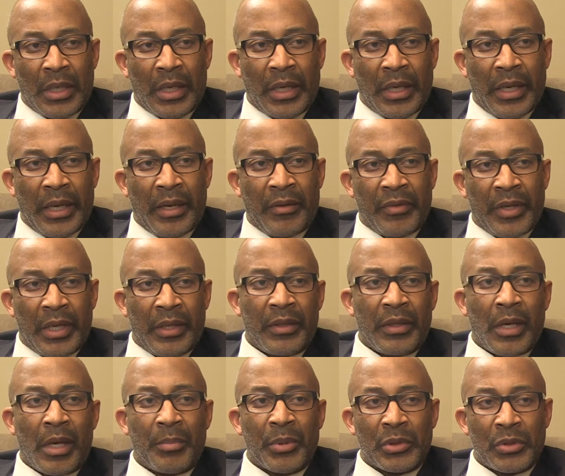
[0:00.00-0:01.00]
I have had
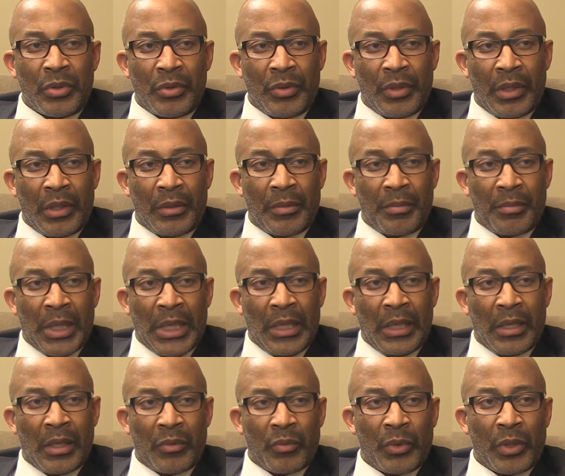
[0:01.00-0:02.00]
the opportunity to
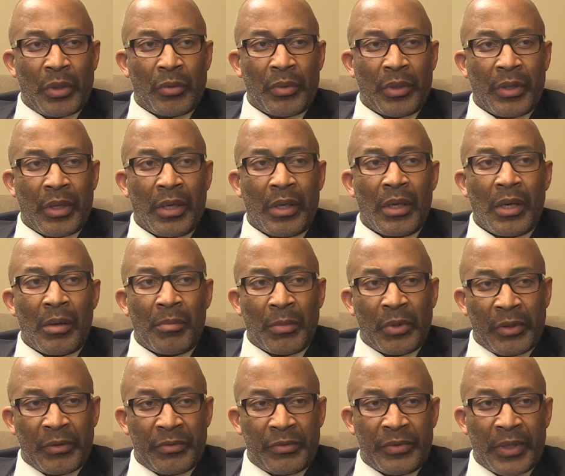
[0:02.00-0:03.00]
meet and work with a
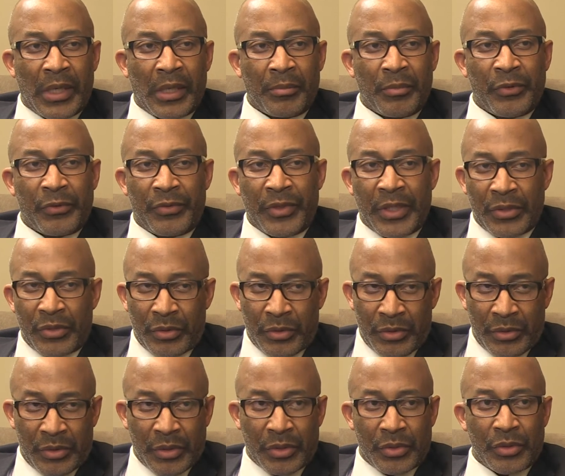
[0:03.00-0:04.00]
number of fine
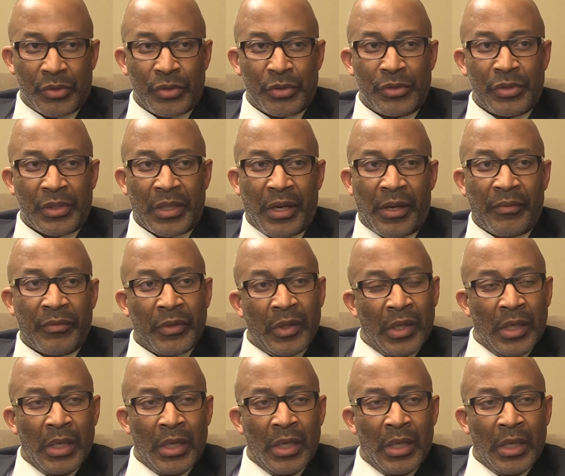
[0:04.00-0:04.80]
professionals such as yourself.